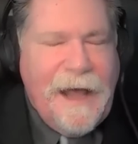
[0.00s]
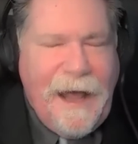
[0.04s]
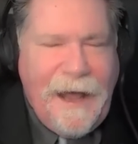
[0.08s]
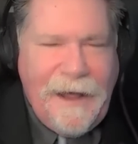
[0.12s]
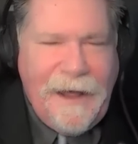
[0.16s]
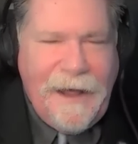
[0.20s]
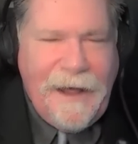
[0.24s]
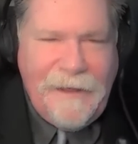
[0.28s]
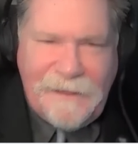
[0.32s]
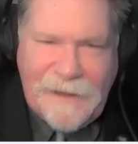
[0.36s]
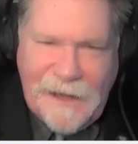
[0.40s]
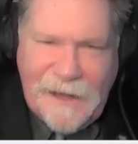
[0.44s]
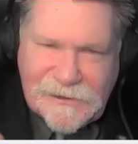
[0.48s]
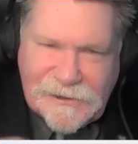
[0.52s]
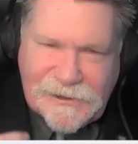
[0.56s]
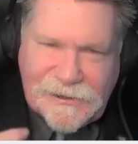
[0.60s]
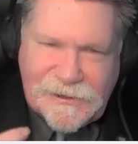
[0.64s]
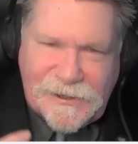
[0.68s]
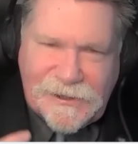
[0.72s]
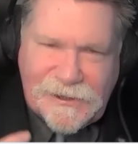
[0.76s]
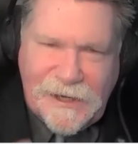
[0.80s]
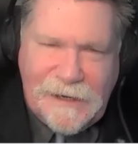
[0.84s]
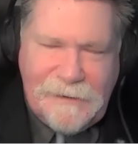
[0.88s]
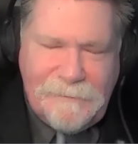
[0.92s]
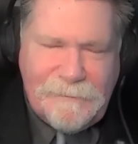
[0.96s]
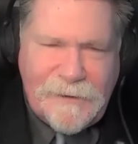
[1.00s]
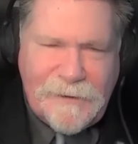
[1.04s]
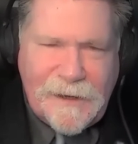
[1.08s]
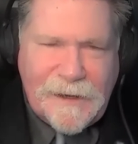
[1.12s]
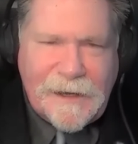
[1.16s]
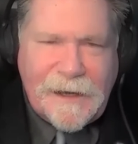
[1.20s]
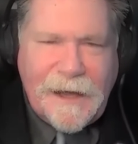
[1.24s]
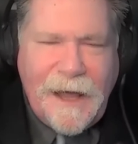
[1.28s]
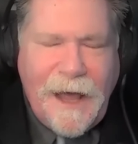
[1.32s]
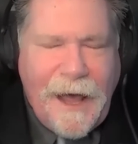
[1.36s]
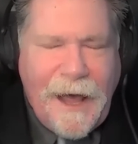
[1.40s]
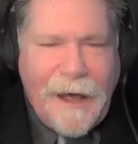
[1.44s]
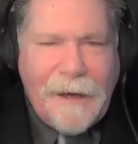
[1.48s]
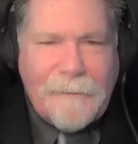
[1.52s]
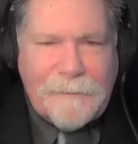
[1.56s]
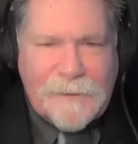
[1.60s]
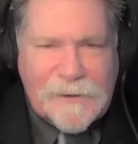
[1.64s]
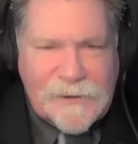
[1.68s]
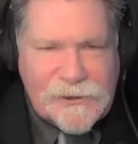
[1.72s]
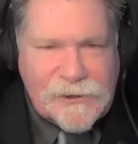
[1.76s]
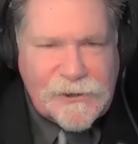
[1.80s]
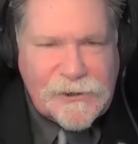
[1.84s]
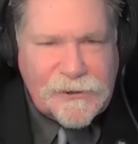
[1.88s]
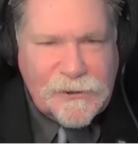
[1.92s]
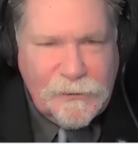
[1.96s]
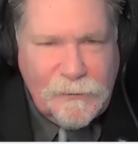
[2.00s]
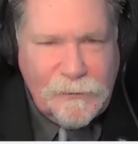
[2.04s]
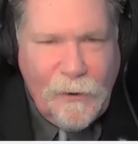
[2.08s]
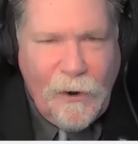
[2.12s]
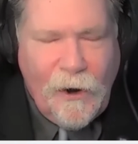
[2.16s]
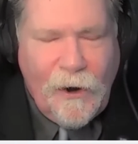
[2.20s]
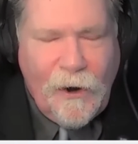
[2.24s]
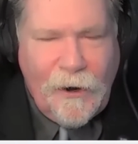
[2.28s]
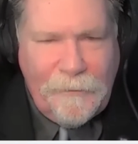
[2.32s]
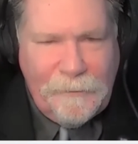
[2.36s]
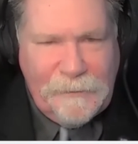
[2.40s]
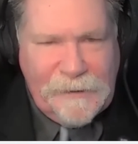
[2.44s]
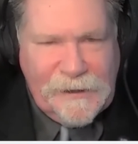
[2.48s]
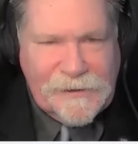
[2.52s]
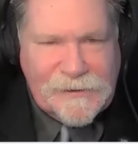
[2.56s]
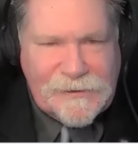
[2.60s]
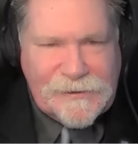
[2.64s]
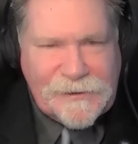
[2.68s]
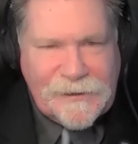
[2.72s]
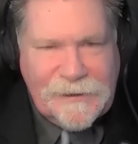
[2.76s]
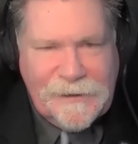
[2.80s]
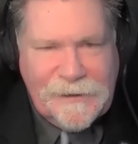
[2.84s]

And that same thing happens to armies.